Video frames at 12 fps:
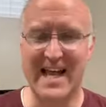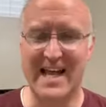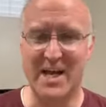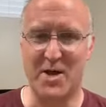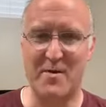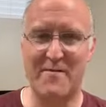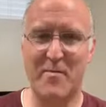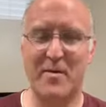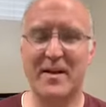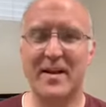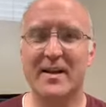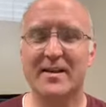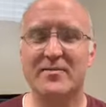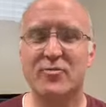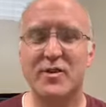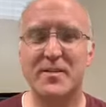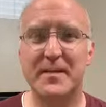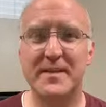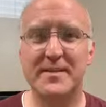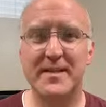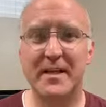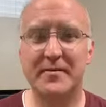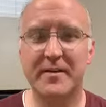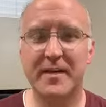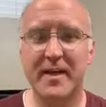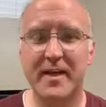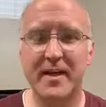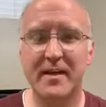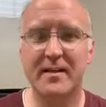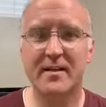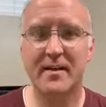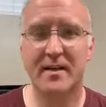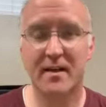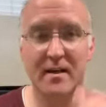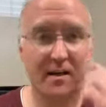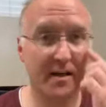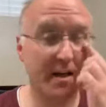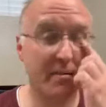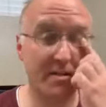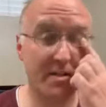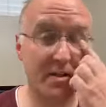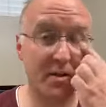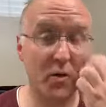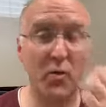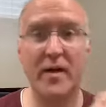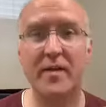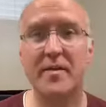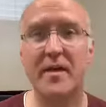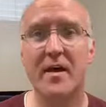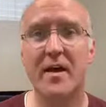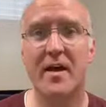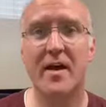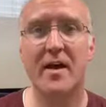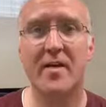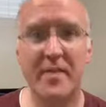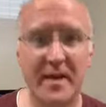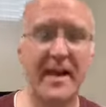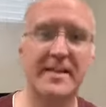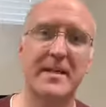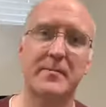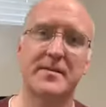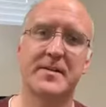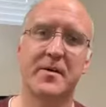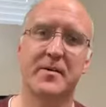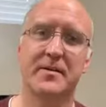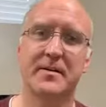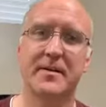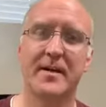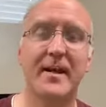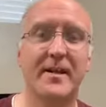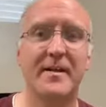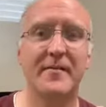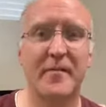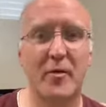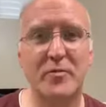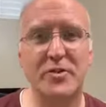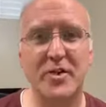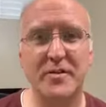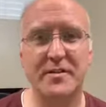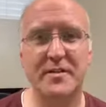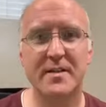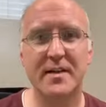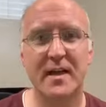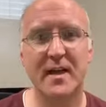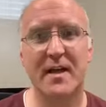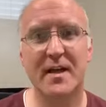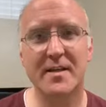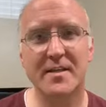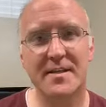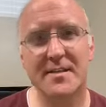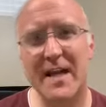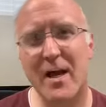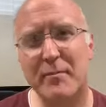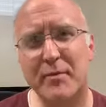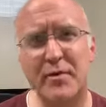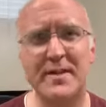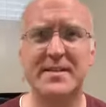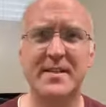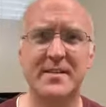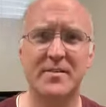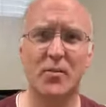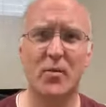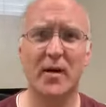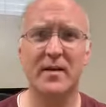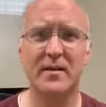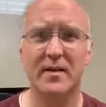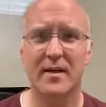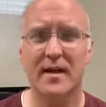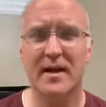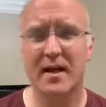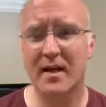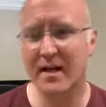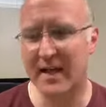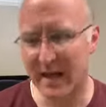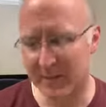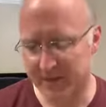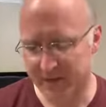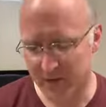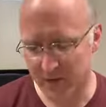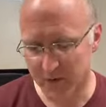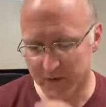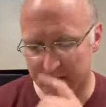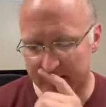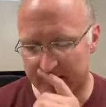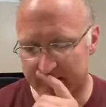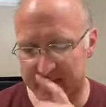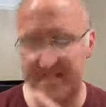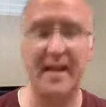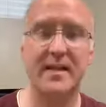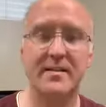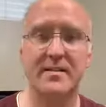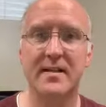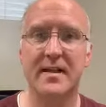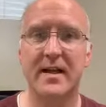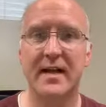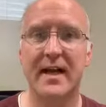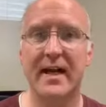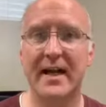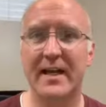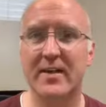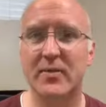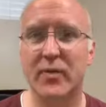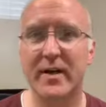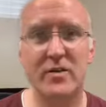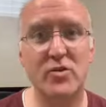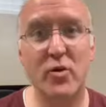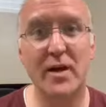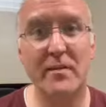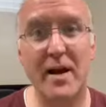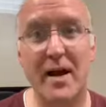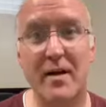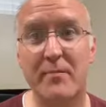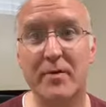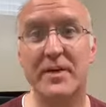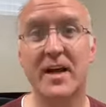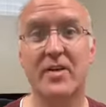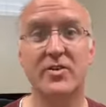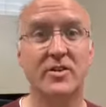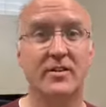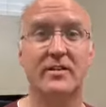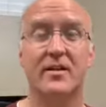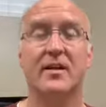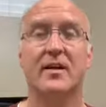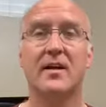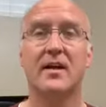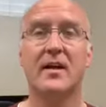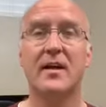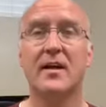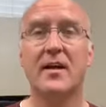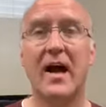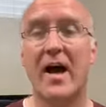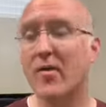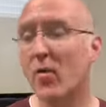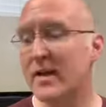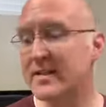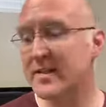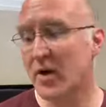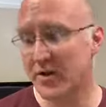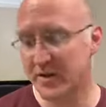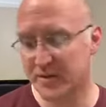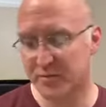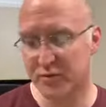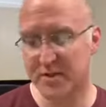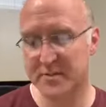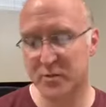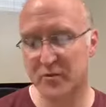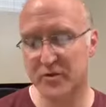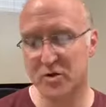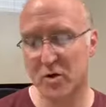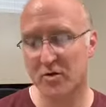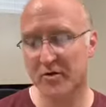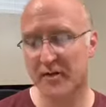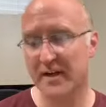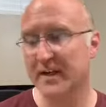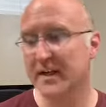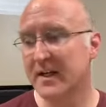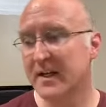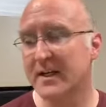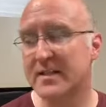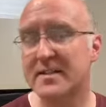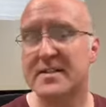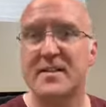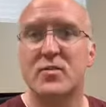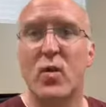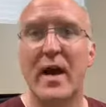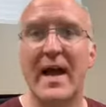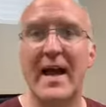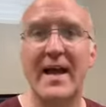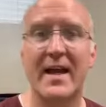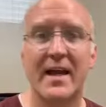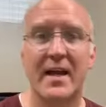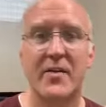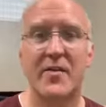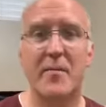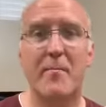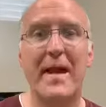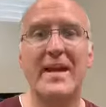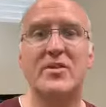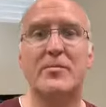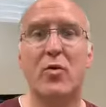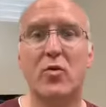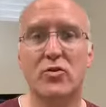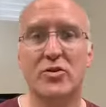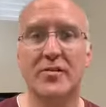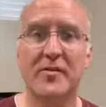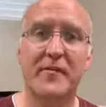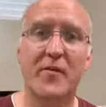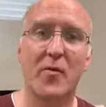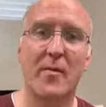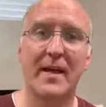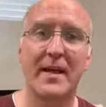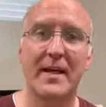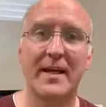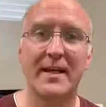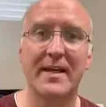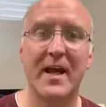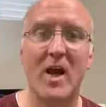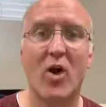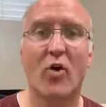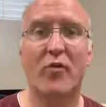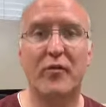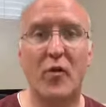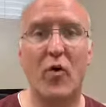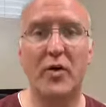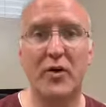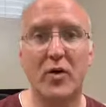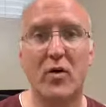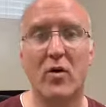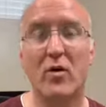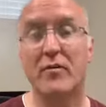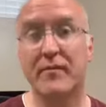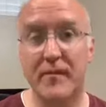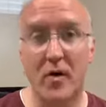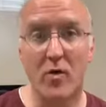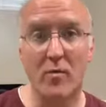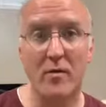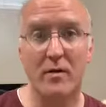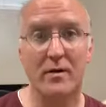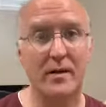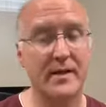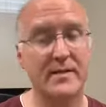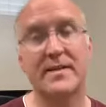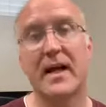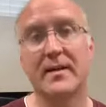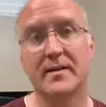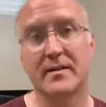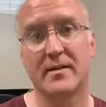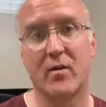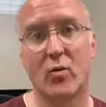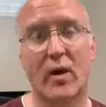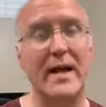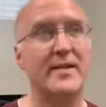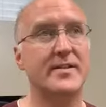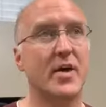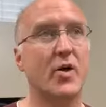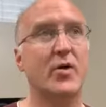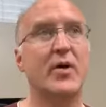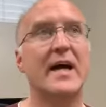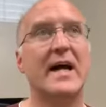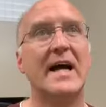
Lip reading: Hello everybody, Crispin Sanford here, coming to you with the next episode in the film shoot. This is our pre-season 1, episode 6, and we are talking about production, otherwise known as principal photography. This is where the major portion of the filmmaking for your film is done, right? So